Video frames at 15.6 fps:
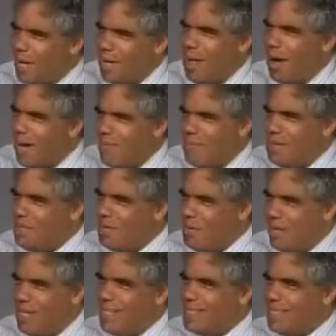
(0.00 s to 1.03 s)
know how long I've been
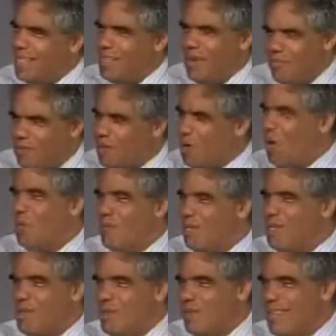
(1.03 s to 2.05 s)
doing this, and you've told
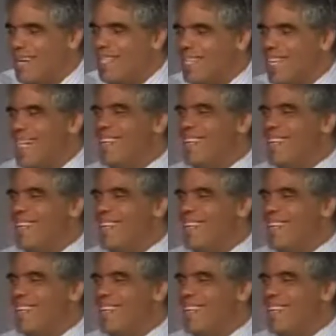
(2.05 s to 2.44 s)
me two things I